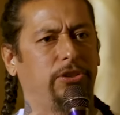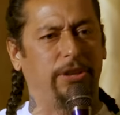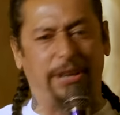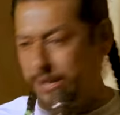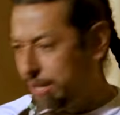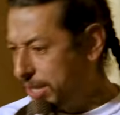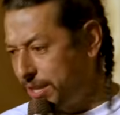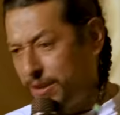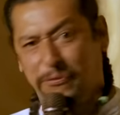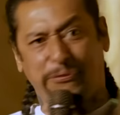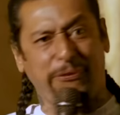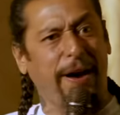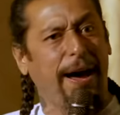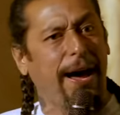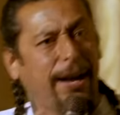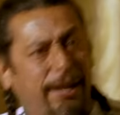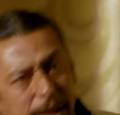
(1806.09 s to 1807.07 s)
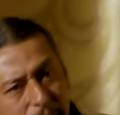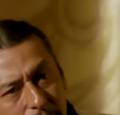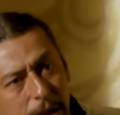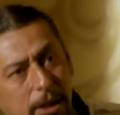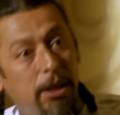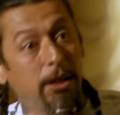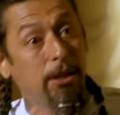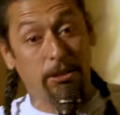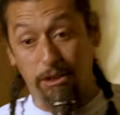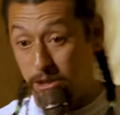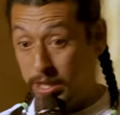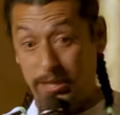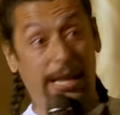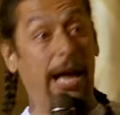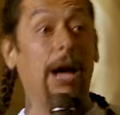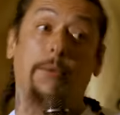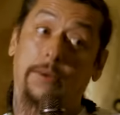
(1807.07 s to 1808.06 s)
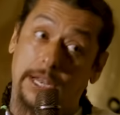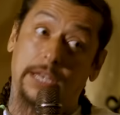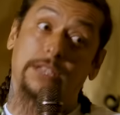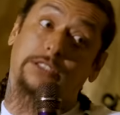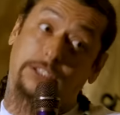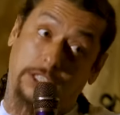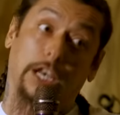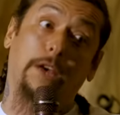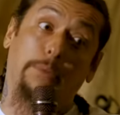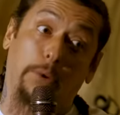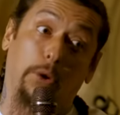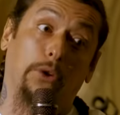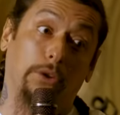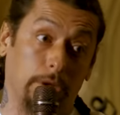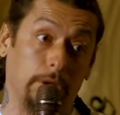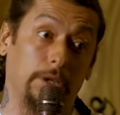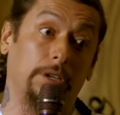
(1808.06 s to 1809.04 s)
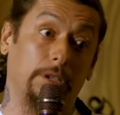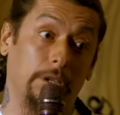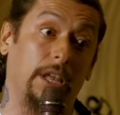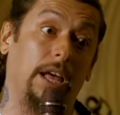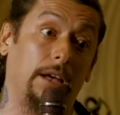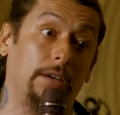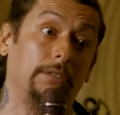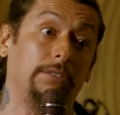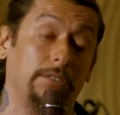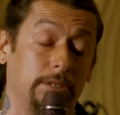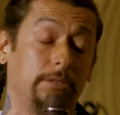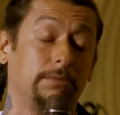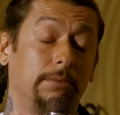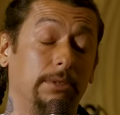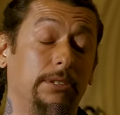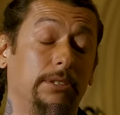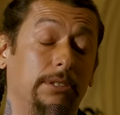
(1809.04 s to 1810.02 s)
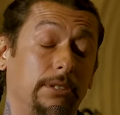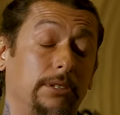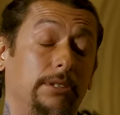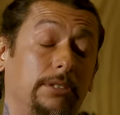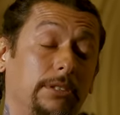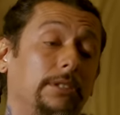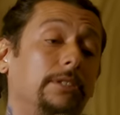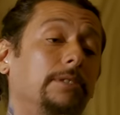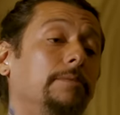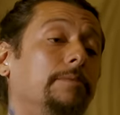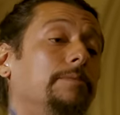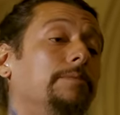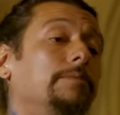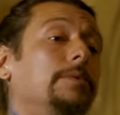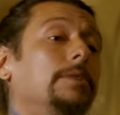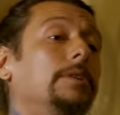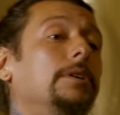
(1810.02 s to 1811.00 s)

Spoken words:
You're like, what the fuck? They're like, that one has a cup holder. That one's gonna be good. Shit.